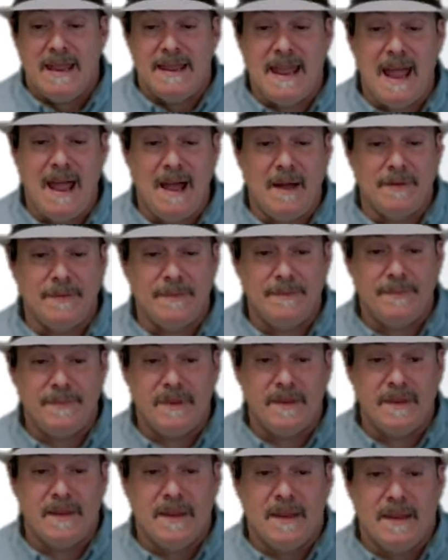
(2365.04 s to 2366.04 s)
Now,
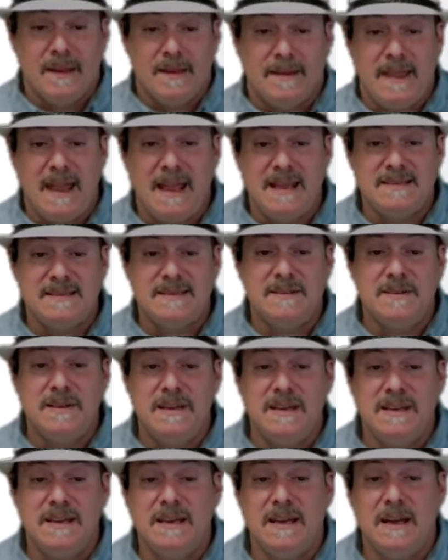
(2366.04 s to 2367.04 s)
thanks to
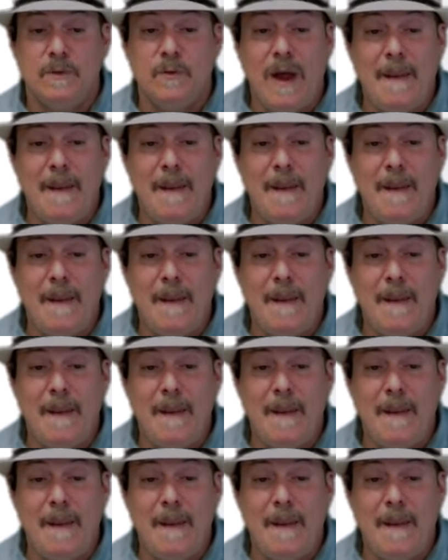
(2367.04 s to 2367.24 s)
the uh,